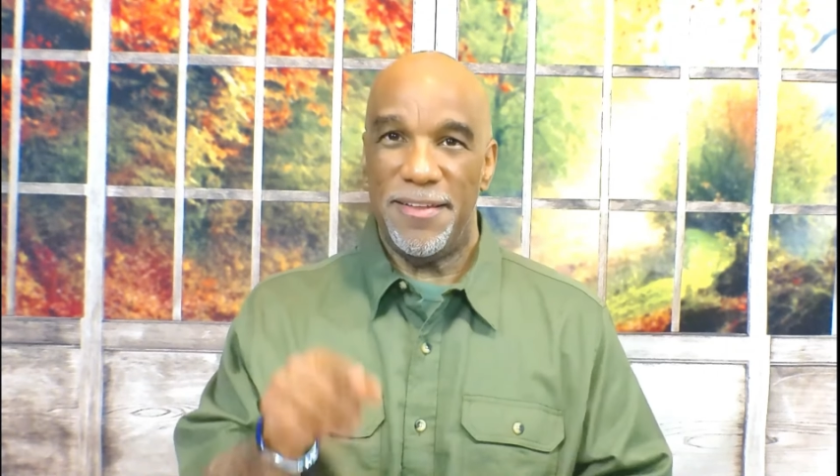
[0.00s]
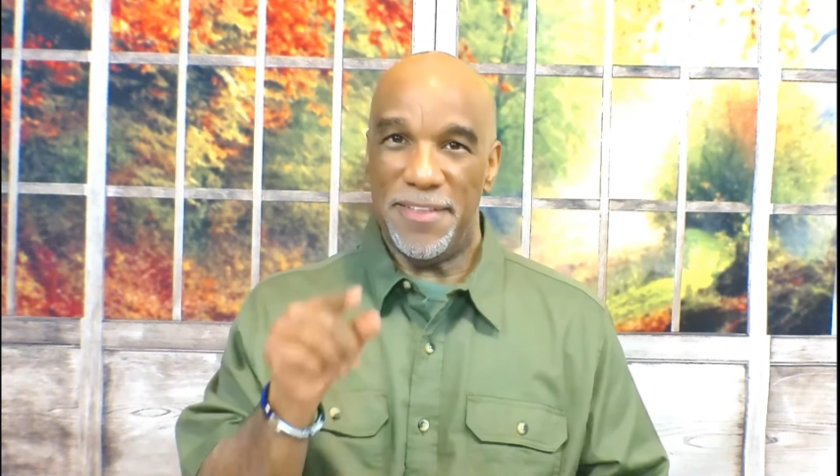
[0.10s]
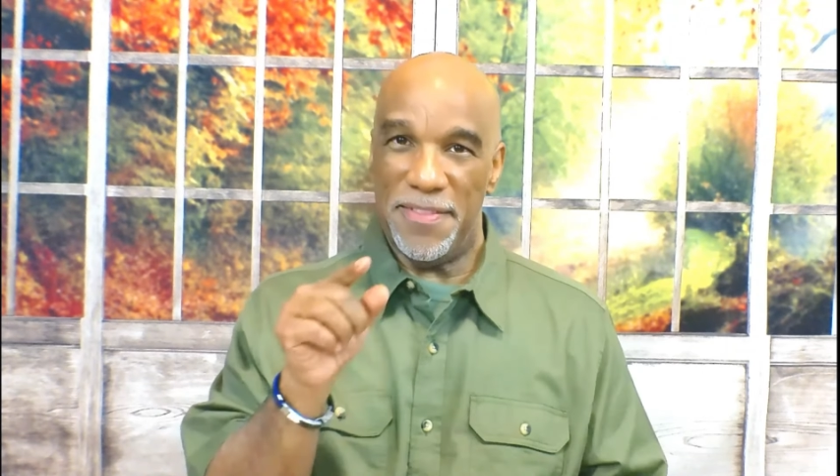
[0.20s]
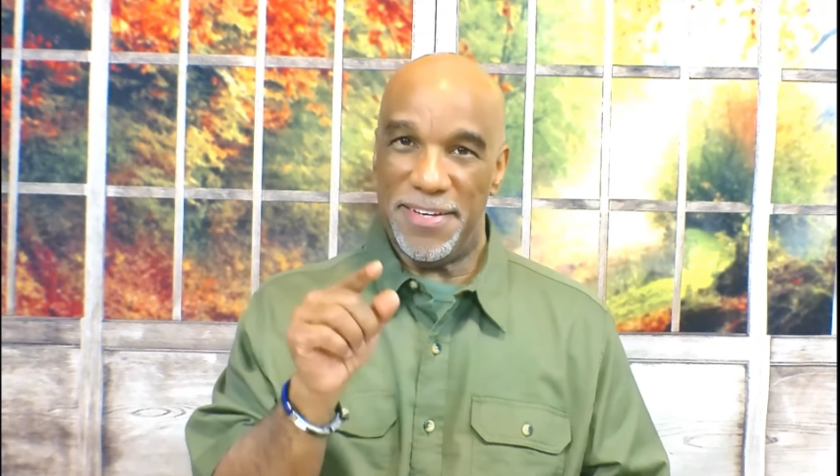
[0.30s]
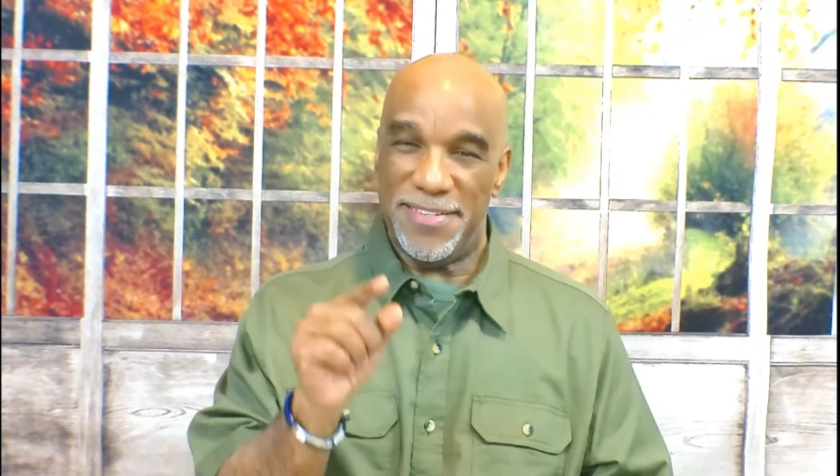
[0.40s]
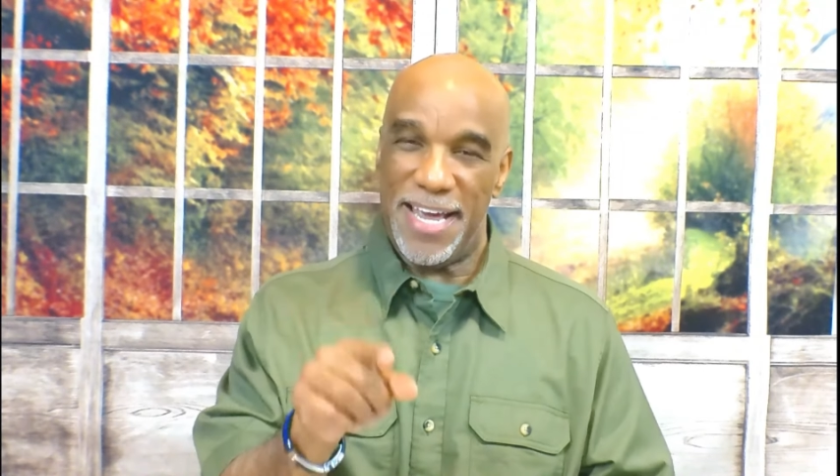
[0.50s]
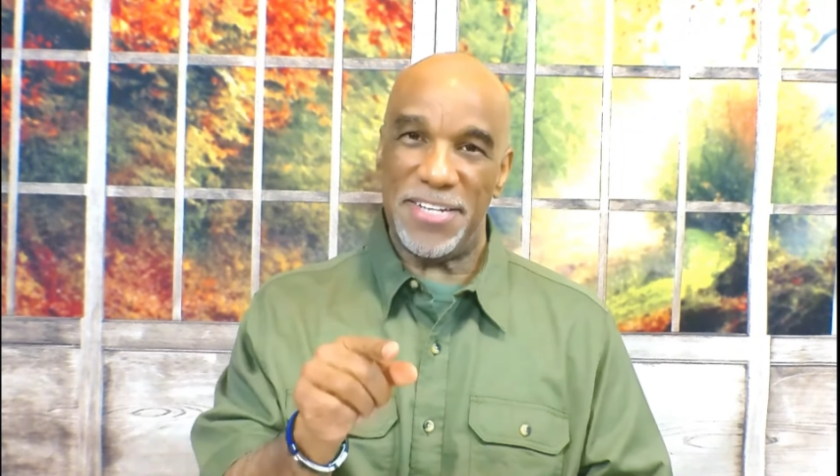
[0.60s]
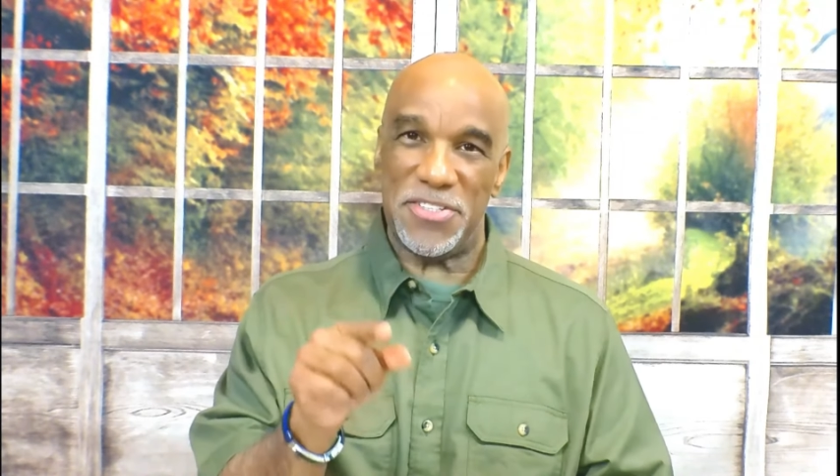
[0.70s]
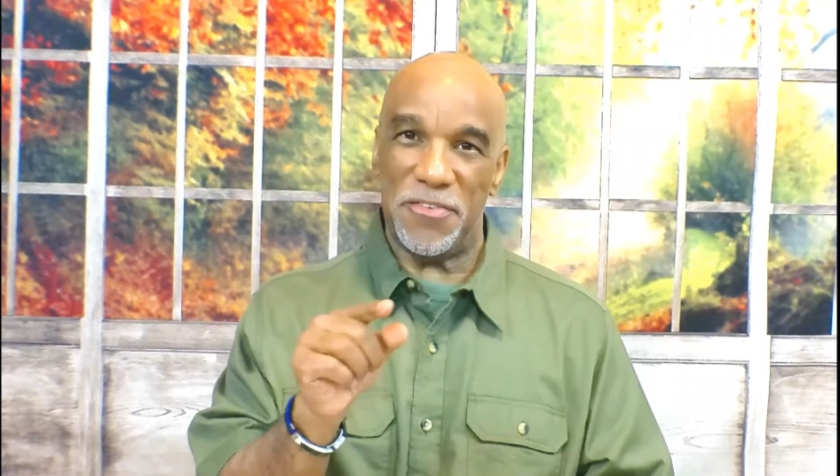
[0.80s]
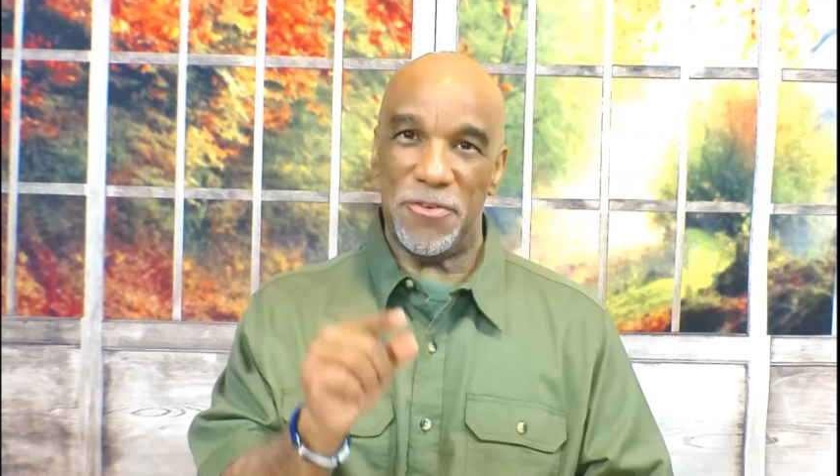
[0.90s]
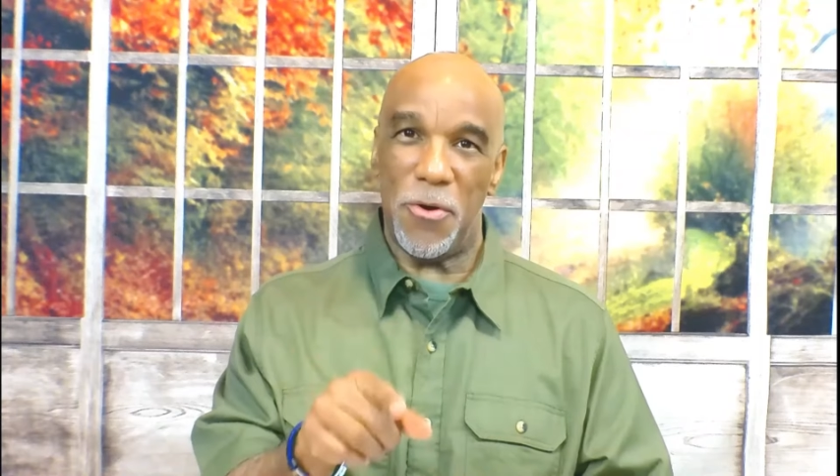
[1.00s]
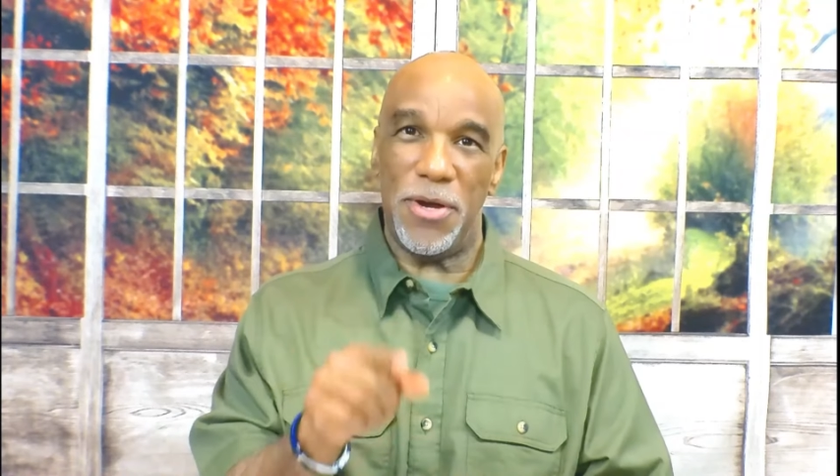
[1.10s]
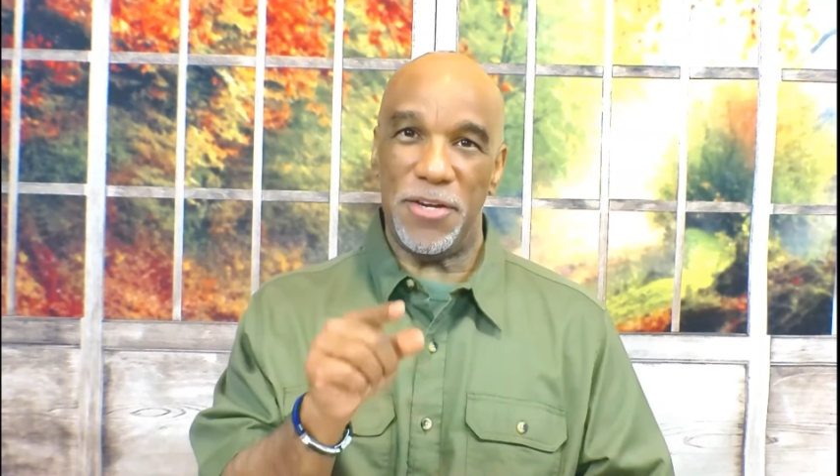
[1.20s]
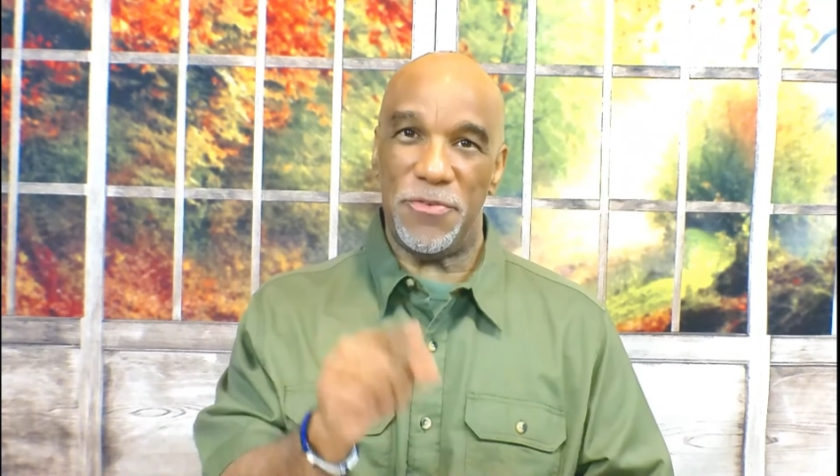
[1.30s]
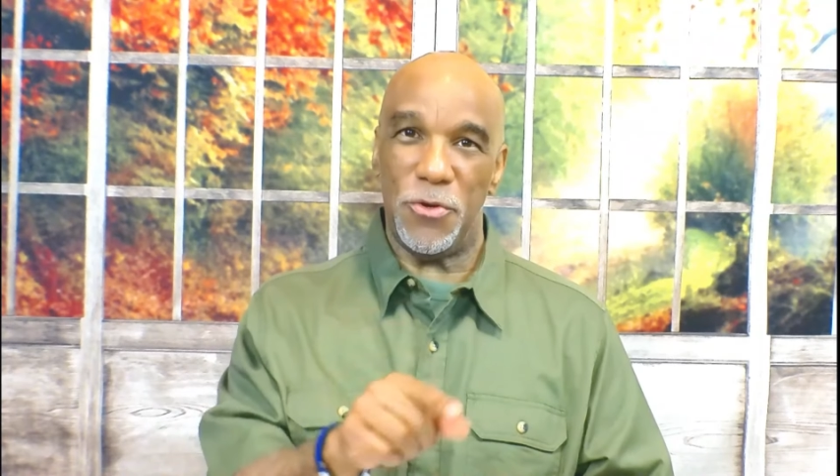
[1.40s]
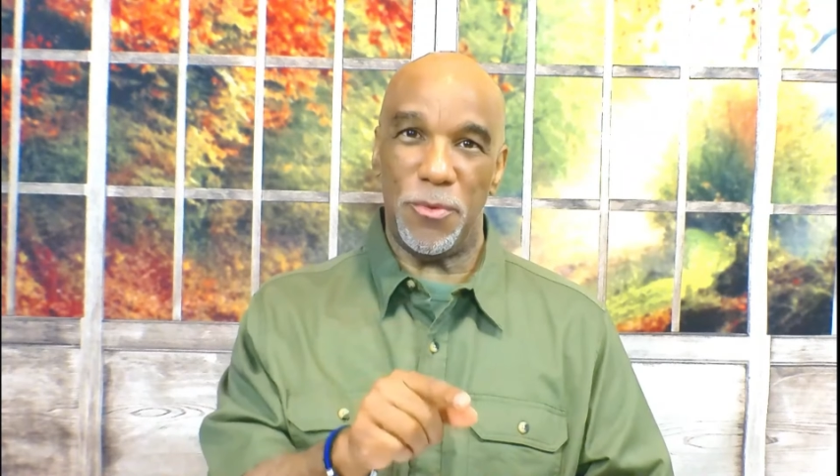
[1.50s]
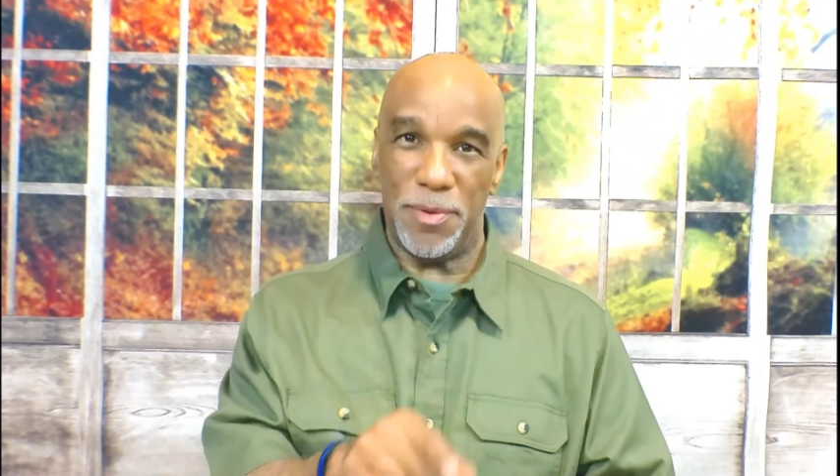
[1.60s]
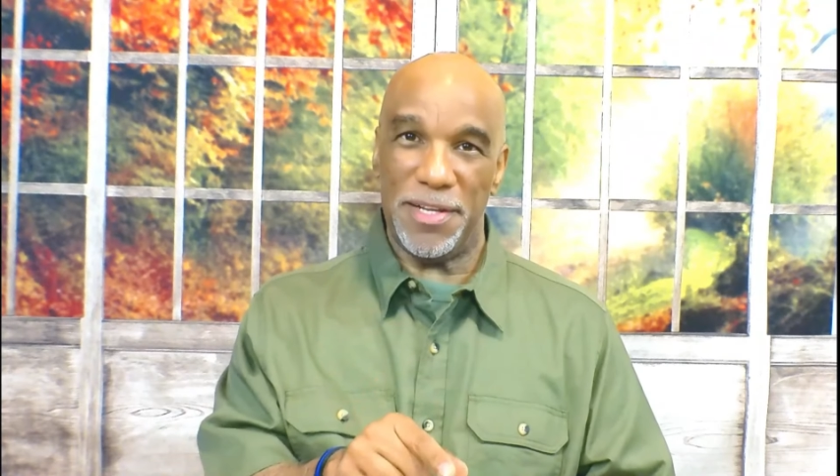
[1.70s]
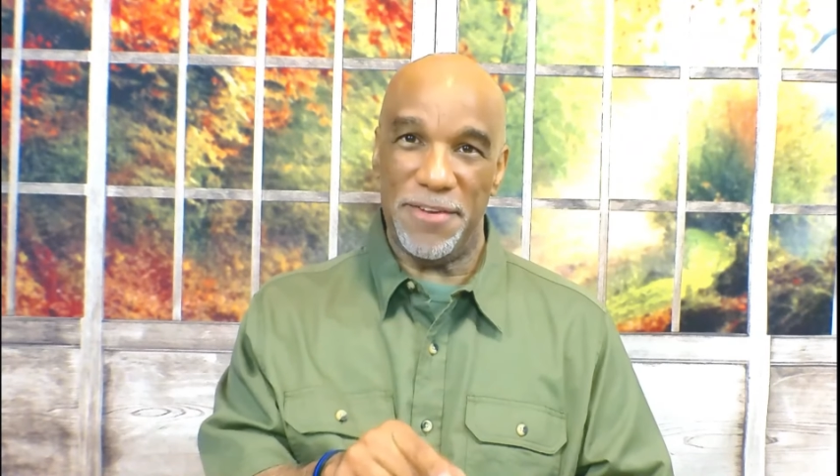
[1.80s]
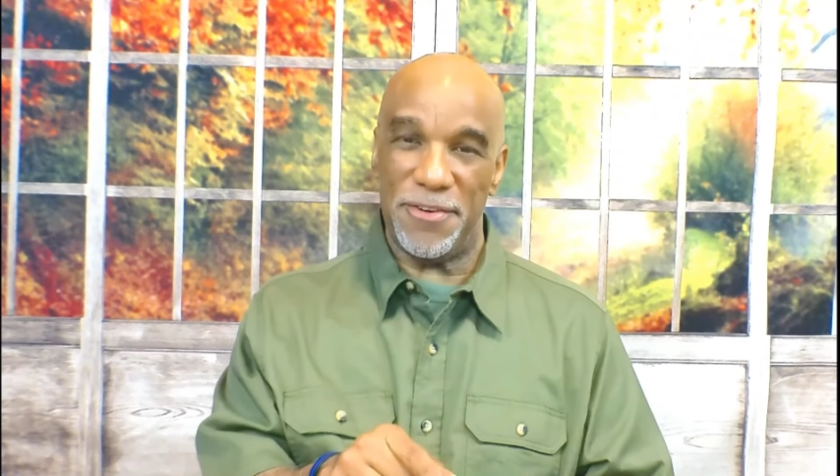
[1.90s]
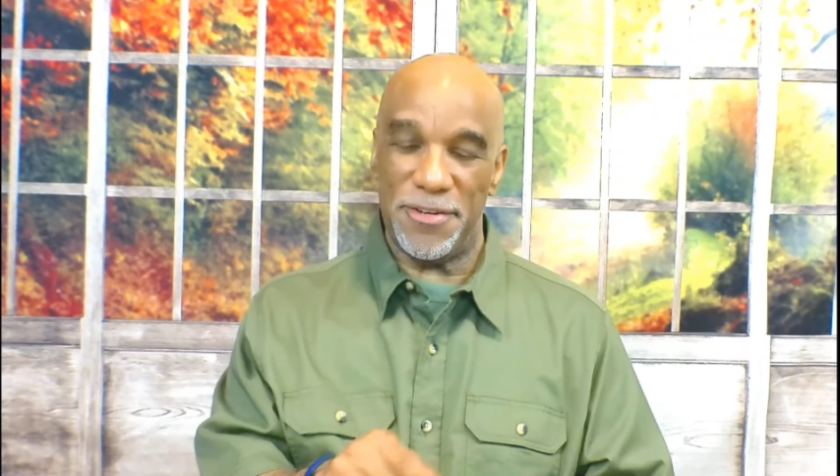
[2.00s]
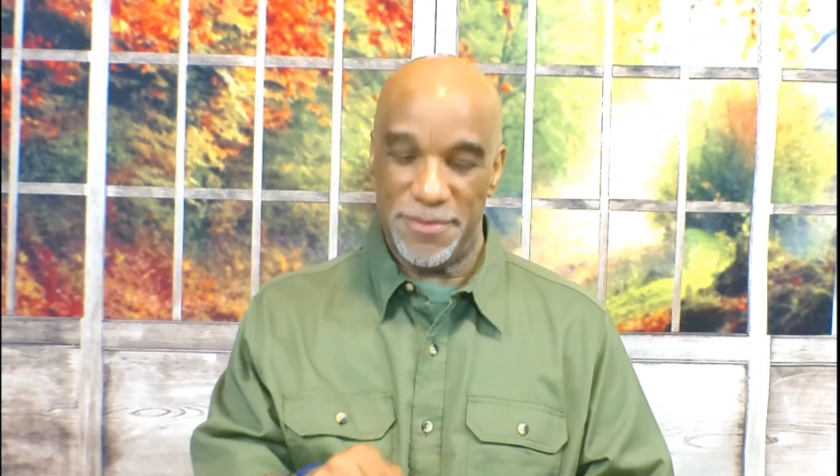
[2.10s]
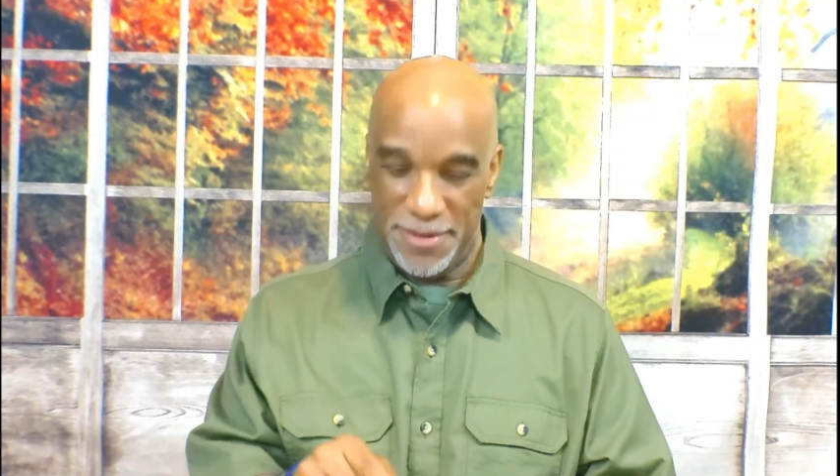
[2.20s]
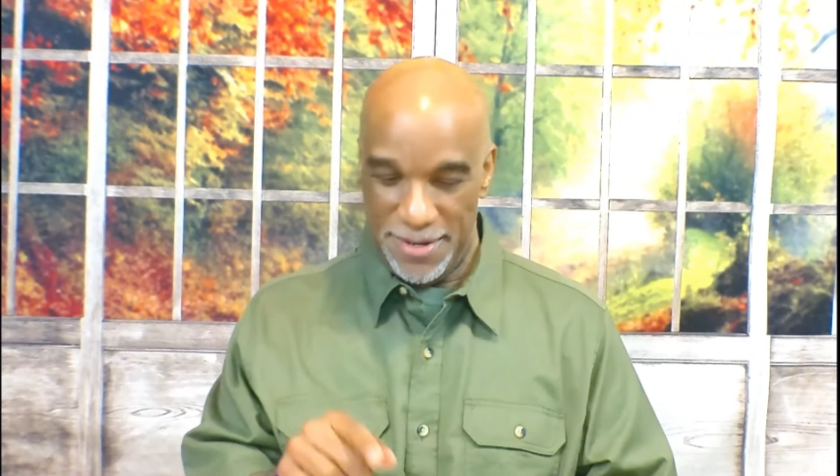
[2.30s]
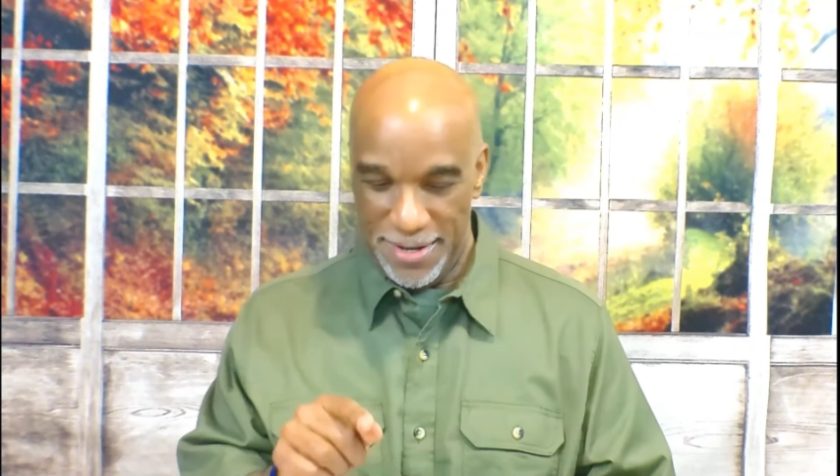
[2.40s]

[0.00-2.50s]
then the test of knowing if you're a believer